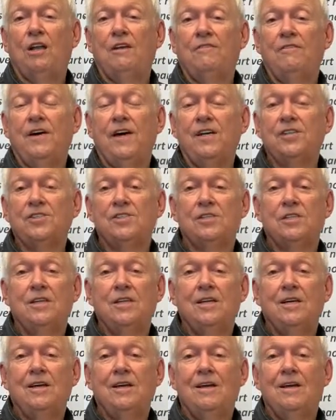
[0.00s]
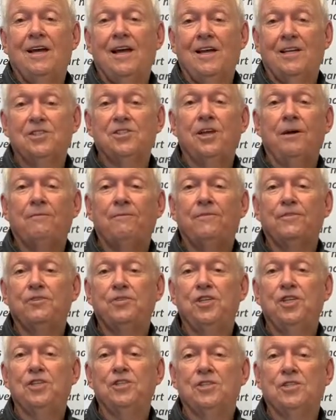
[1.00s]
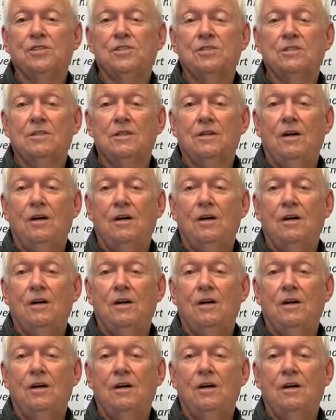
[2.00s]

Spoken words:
of us except for Jesus.